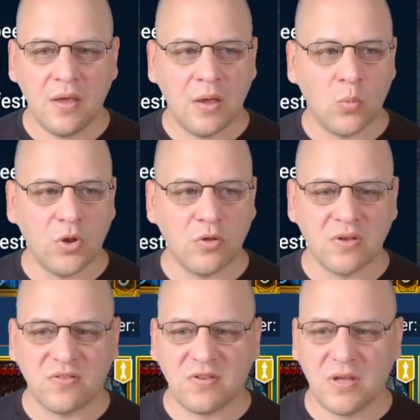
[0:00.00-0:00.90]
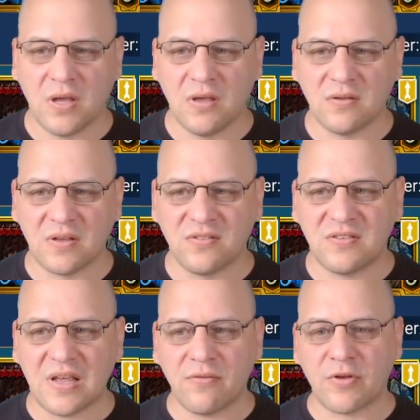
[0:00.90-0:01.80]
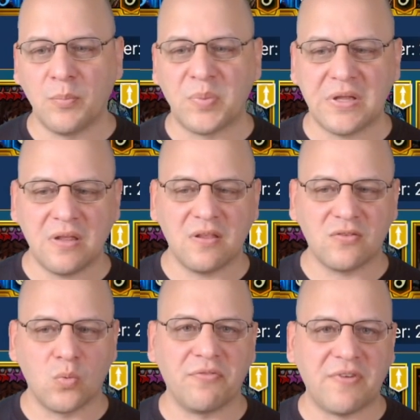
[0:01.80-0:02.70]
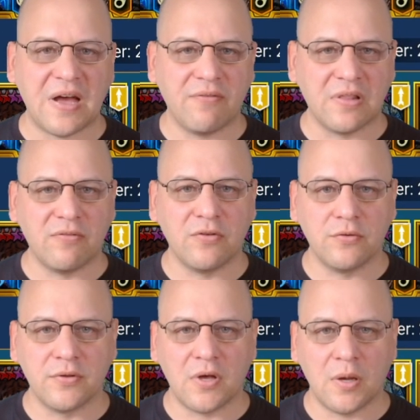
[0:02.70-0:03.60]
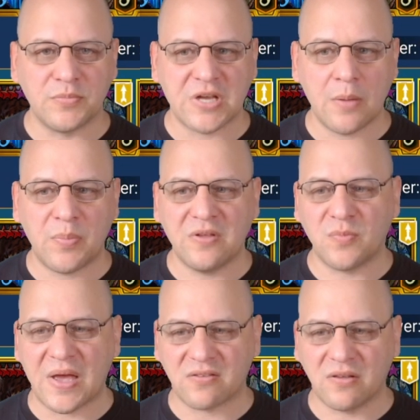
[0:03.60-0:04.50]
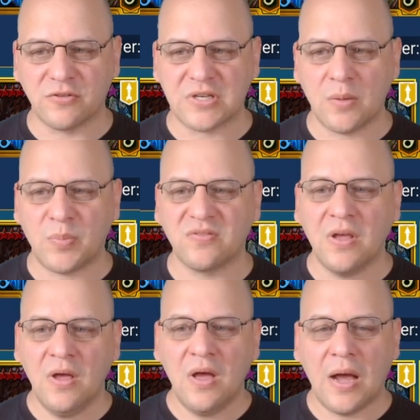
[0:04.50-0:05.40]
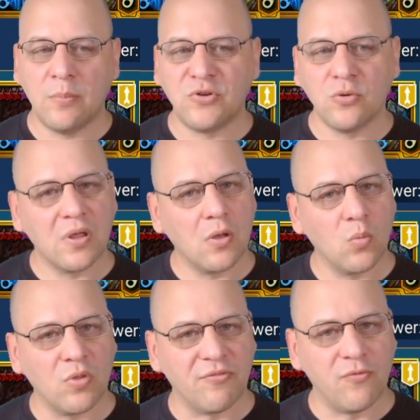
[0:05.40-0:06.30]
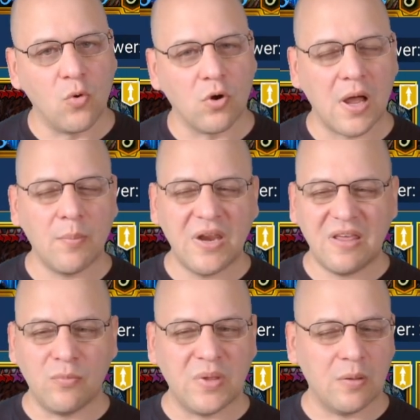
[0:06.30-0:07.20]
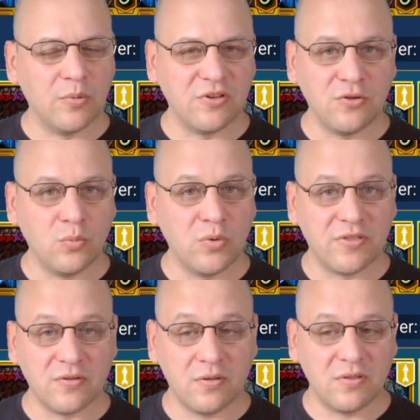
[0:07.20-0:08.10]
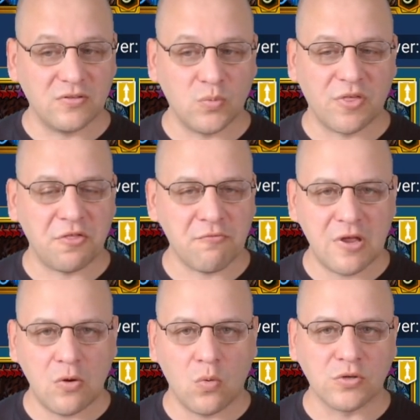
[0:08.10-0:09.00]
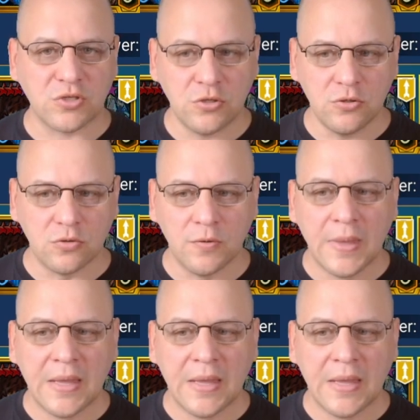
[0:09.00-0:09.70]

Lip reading: And what you can see is instead of completing this with 5 leveled up champions, max level champions, I'm doing it with 4. I might even be able to do this with 3 or 2.